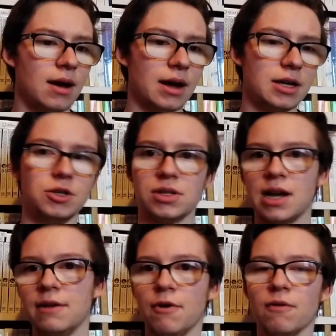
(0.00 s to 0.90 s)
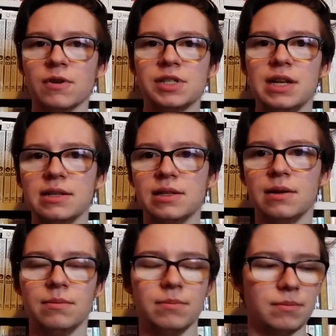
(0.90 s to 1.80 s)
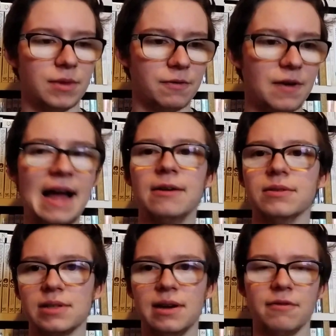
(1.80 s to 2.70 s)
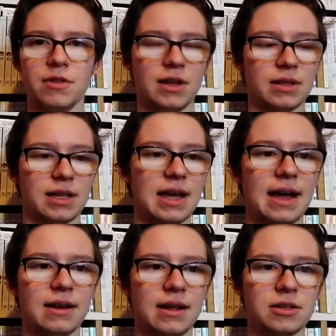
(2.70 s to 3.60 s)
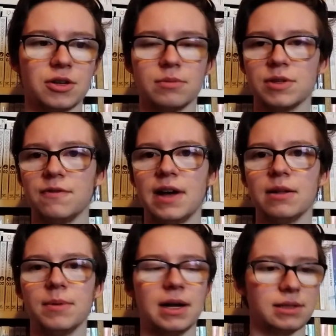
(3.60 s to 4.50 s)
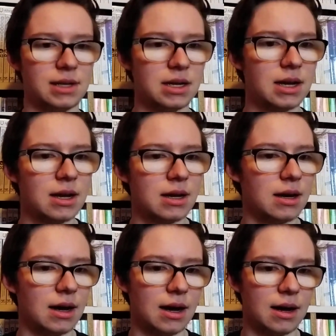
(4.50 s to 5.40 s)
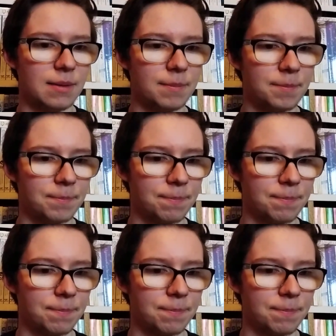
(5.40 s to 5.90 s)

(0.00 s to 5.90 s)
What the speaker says: He just kind of oversees the files and everything like that in terms of phalloplasty. And